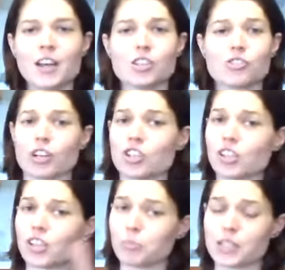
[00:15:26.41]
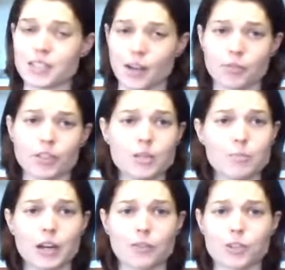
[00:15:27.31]
stretching can be definitely
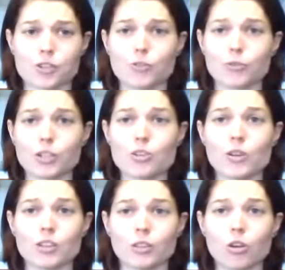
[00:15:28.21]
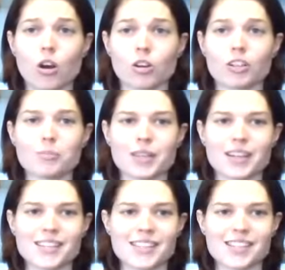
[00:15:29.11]
beneficial for you in the long run
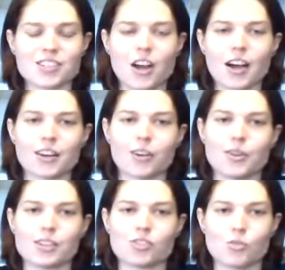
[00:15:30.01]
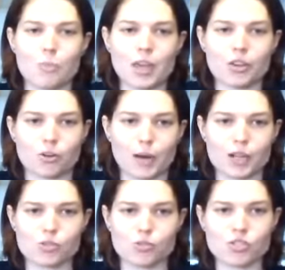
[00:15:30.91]
because it's not going to make your
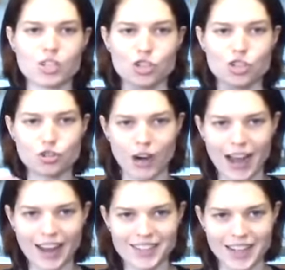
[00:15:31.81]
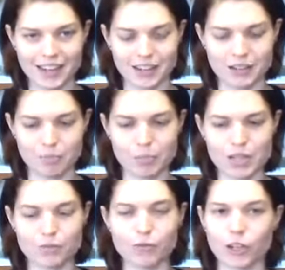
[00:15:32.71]
muscles contract and
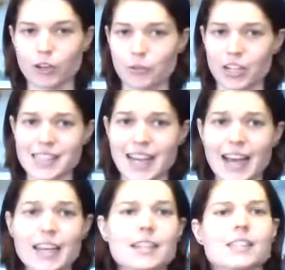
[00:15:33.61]
be very, very tight.